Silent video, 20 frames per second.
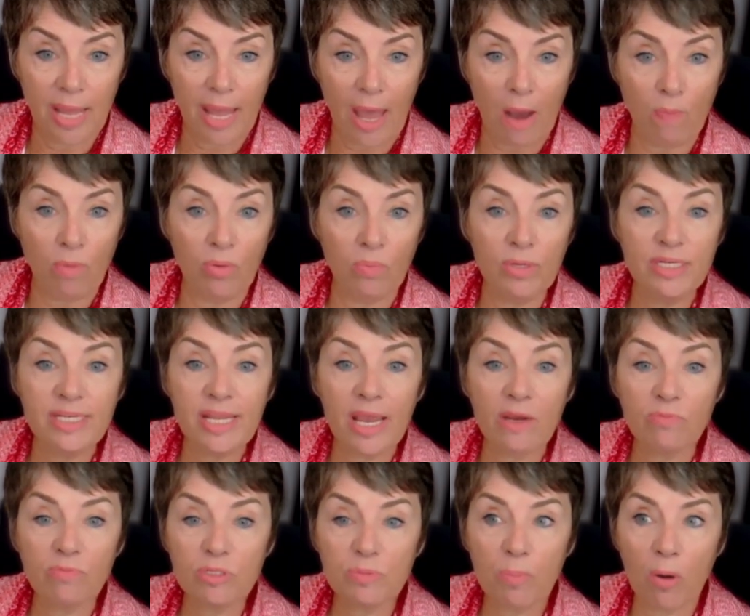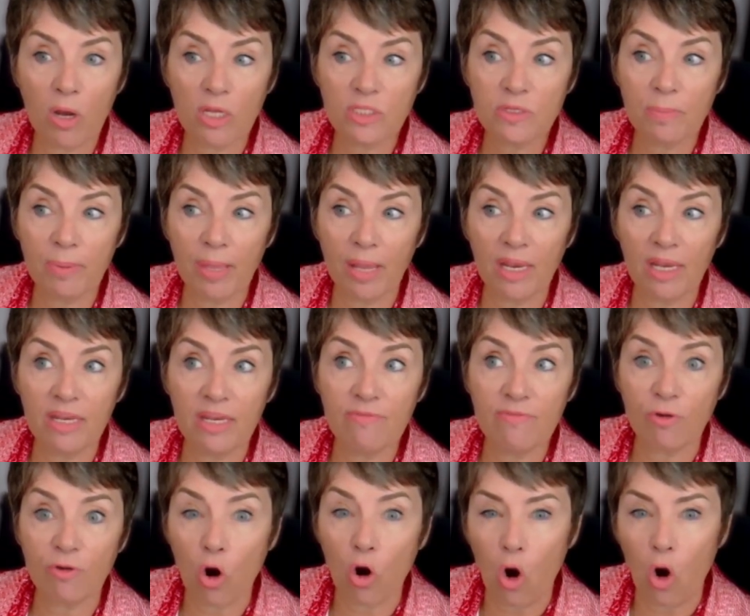And when we take responsibility
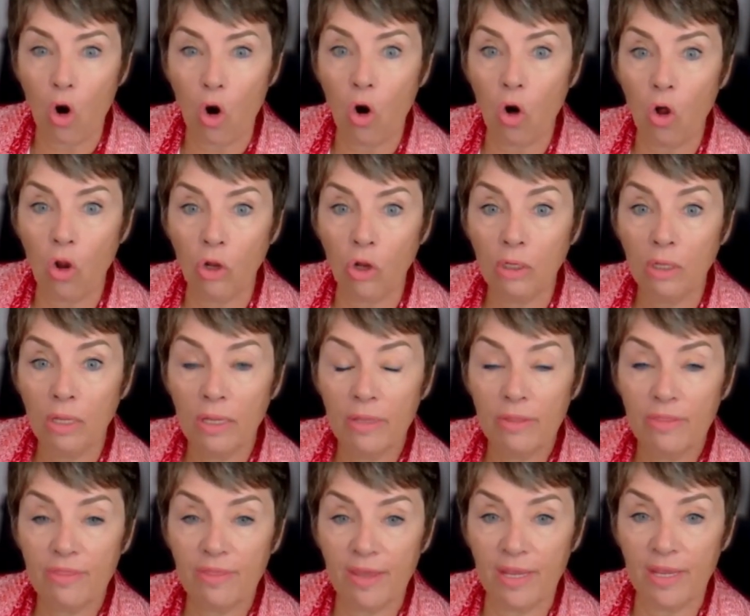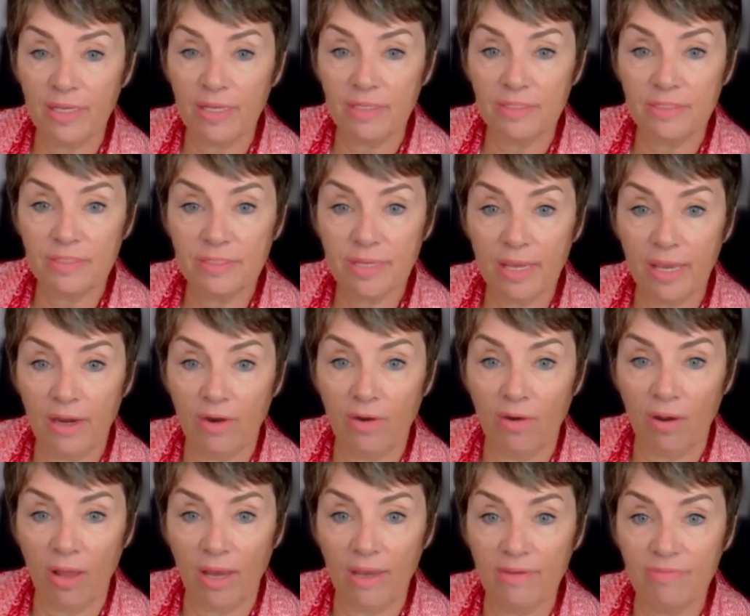for all things in
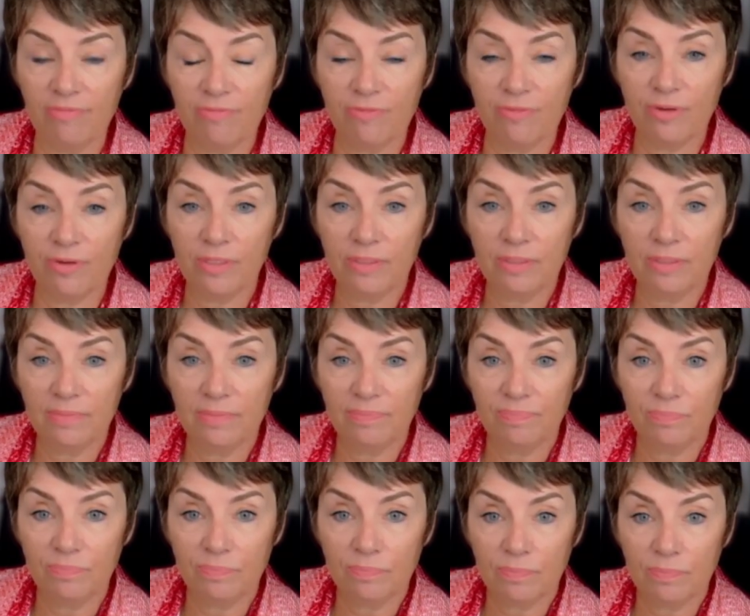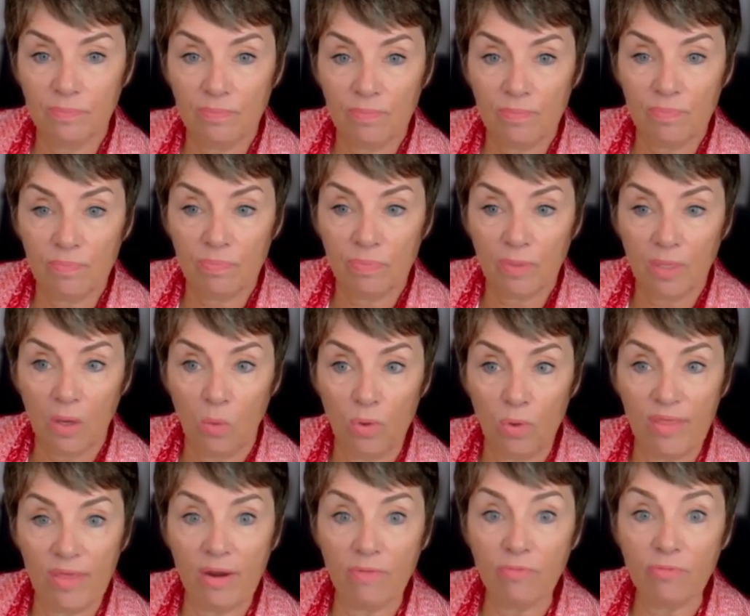our life,
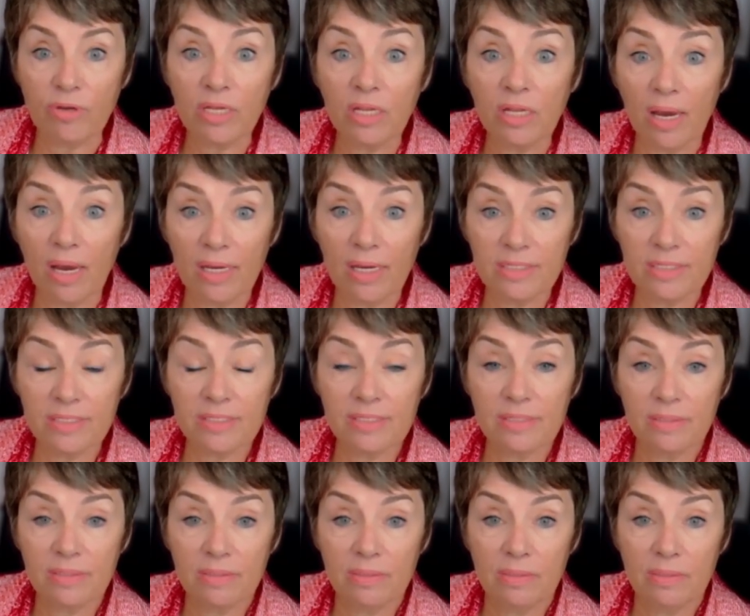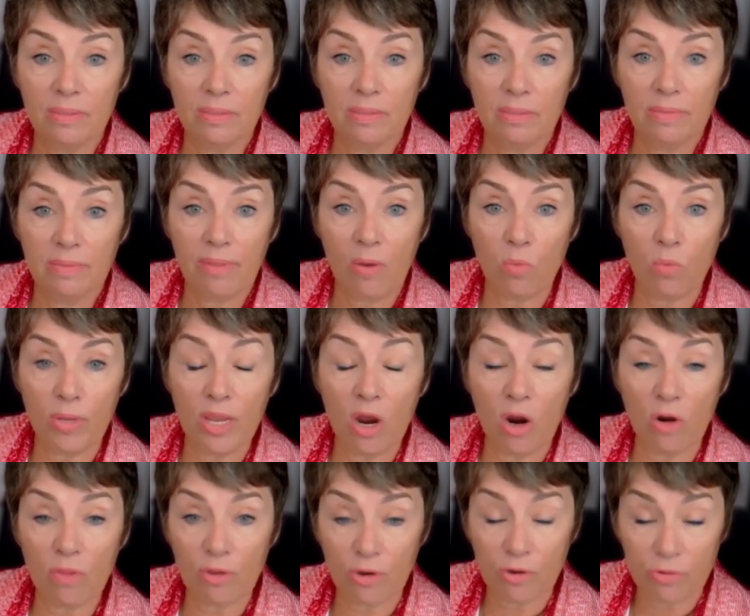we then realize that we
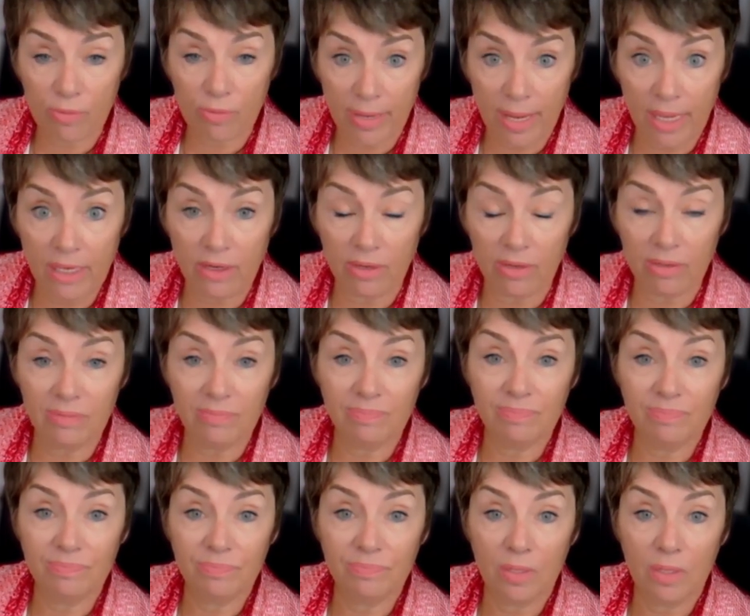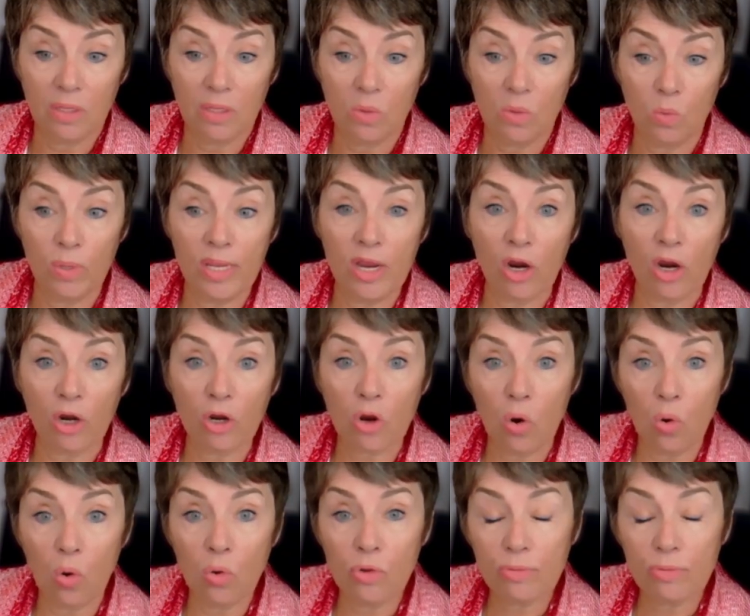are the creator. We are
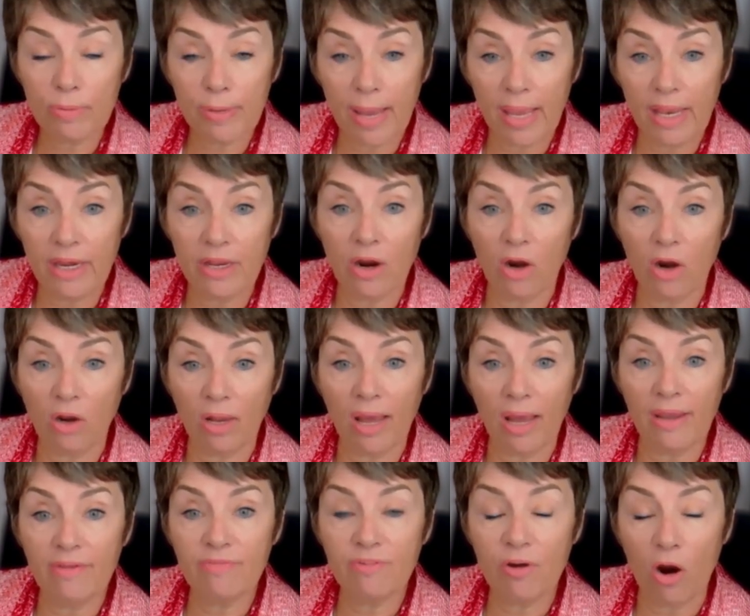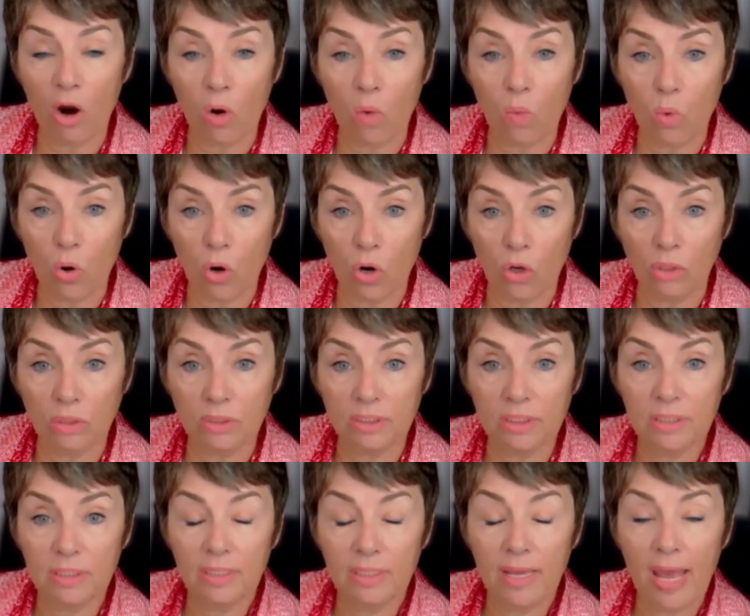co-creating our life, our world,
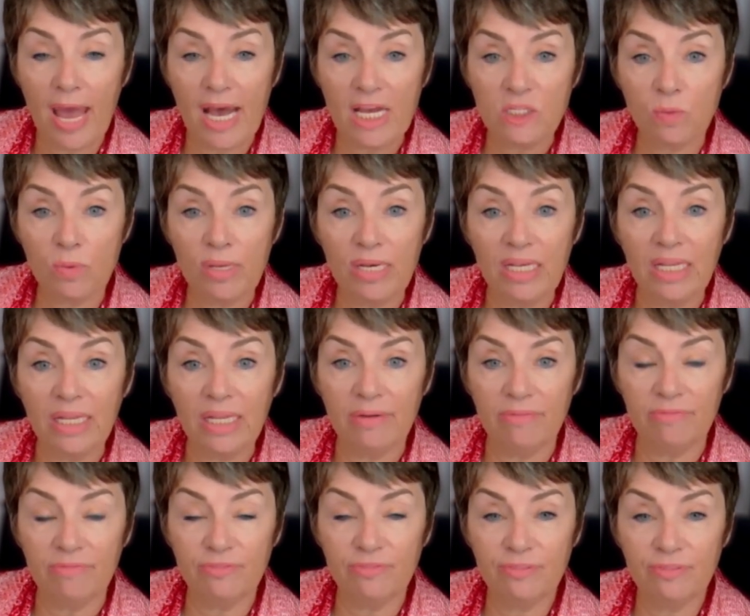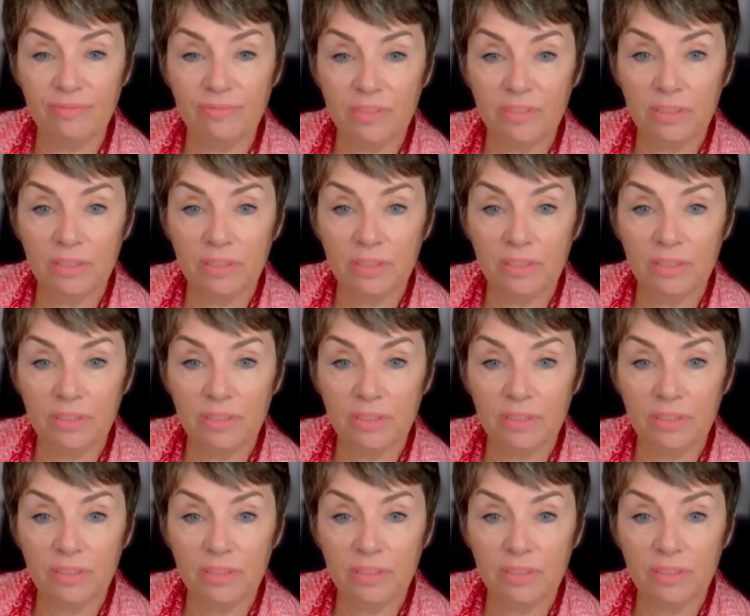as we live,